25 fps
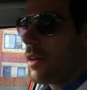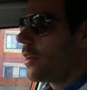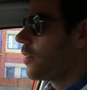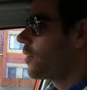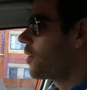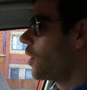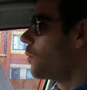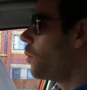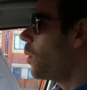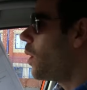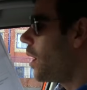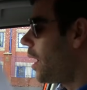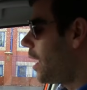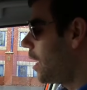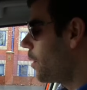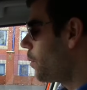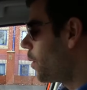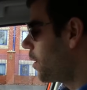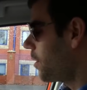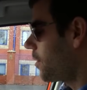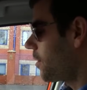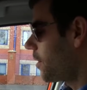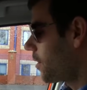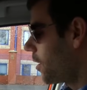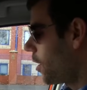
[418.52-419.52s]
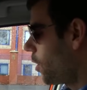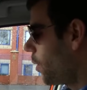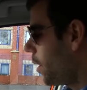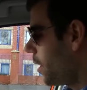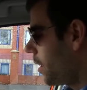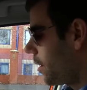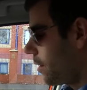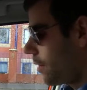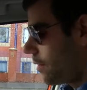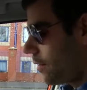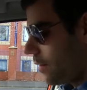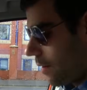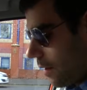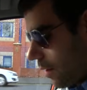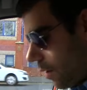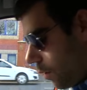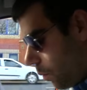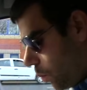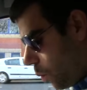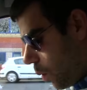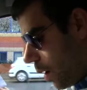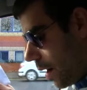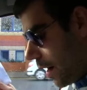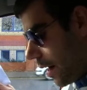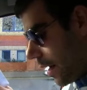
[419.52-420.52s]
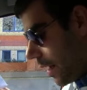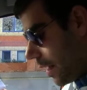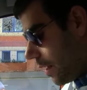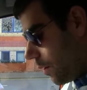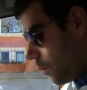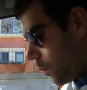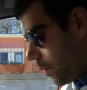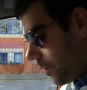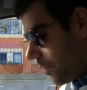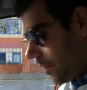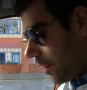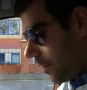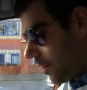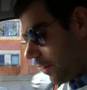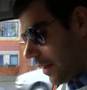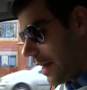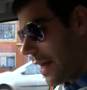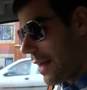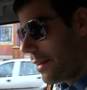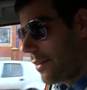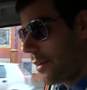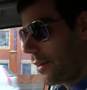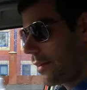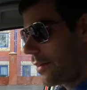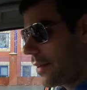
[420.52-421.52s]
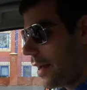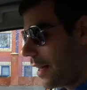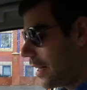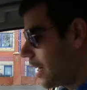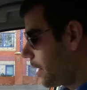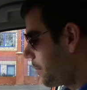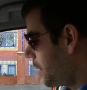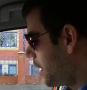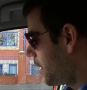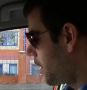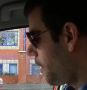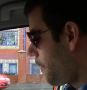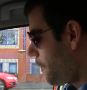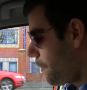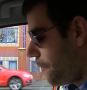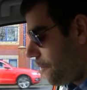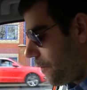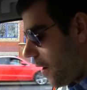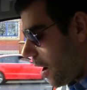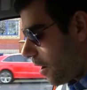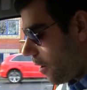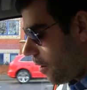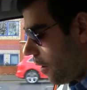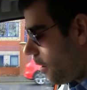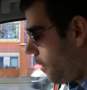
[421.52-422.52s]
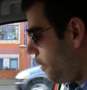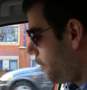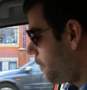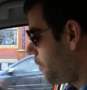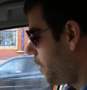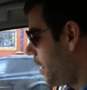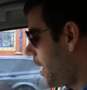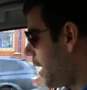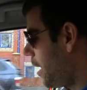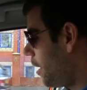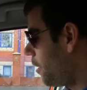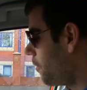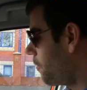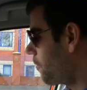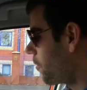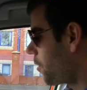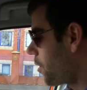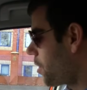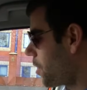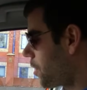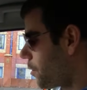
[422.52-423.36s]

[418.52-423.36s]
So what I want to know is, why was this letter telling me to fuck off held for